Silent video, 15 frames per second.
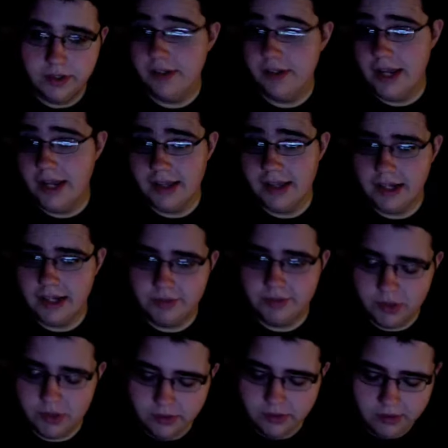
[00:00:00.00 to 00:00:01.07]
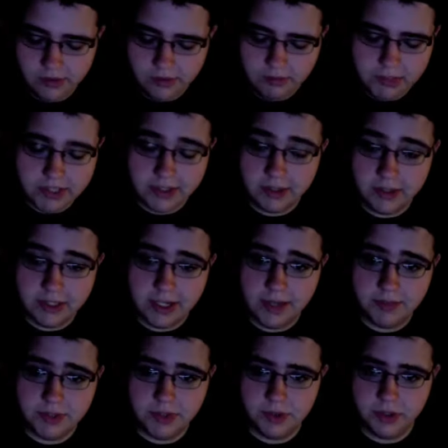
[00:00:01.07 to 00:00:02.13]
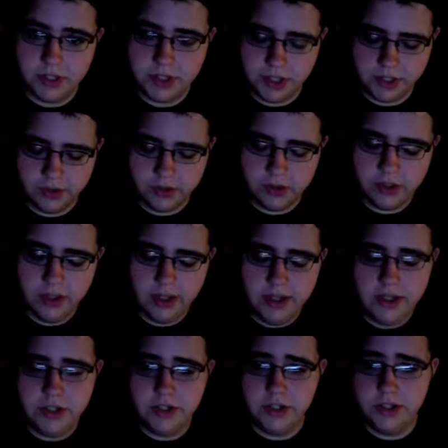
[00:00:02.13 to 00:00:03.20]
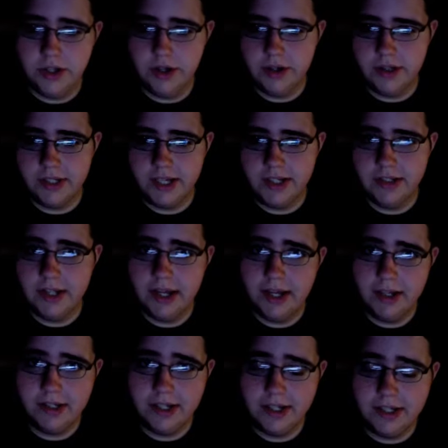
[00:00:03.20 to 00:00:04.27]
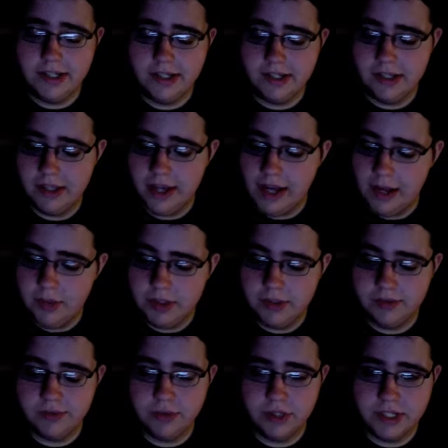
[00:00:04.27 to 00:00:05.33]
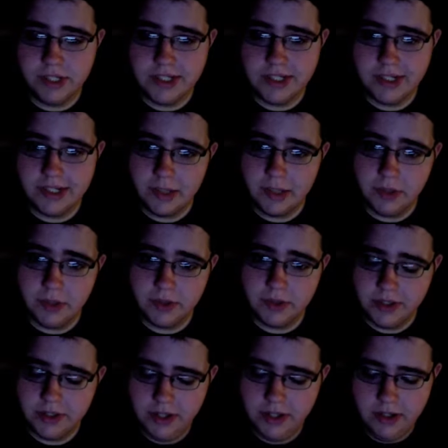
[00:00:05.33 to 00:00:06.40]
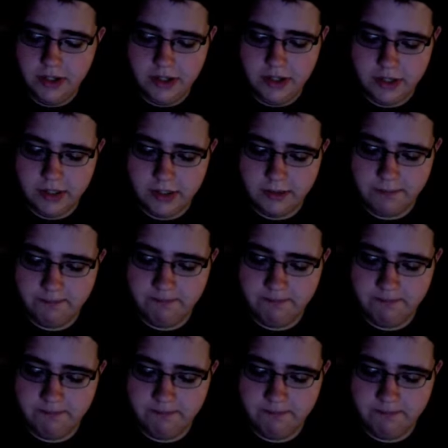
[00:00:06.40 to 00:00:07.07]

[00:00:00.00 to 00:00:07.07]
and the iPhone, basically the App Store in general, should start getting in the habit of releasing demos. Um,